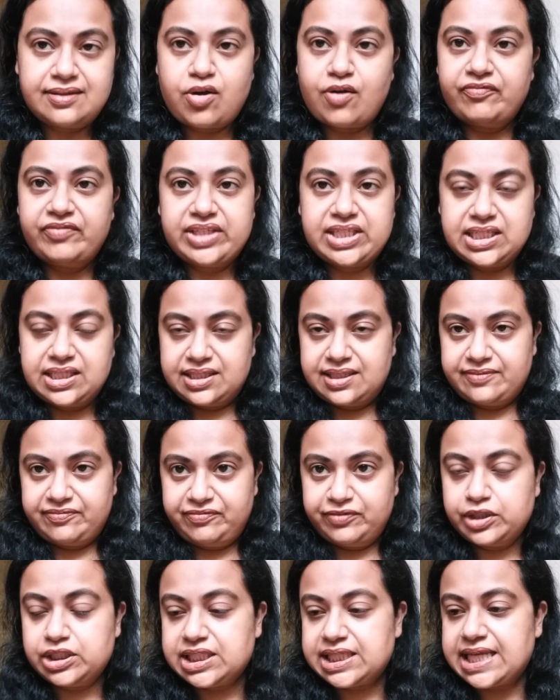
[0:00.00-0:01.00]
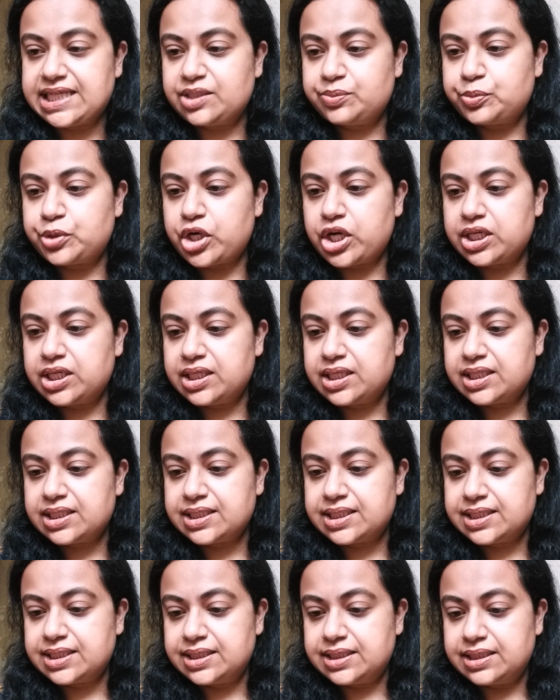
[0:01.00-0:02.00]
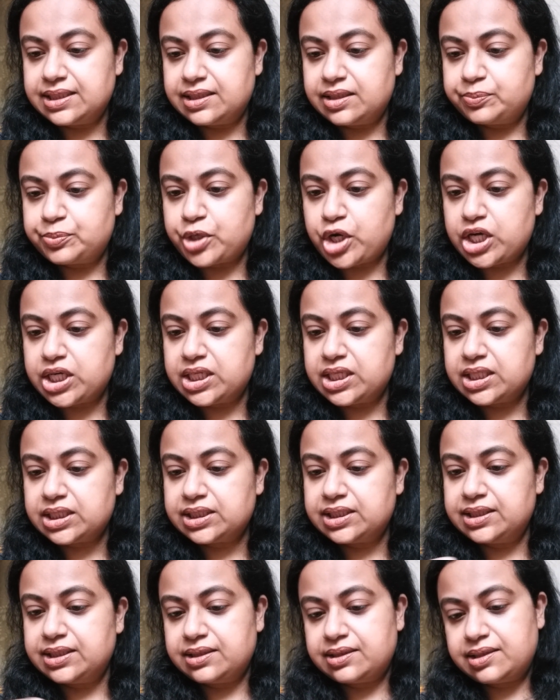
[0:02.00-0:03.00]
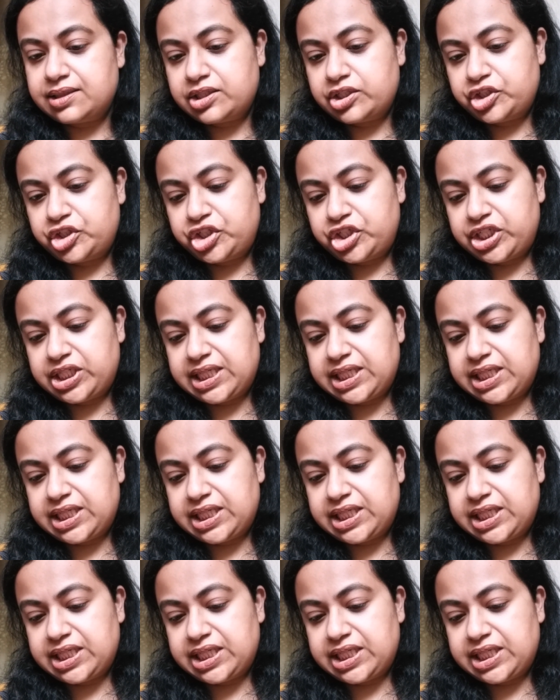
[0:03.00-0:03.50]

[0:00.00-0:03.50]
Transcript: Obviously, it's a full size product. The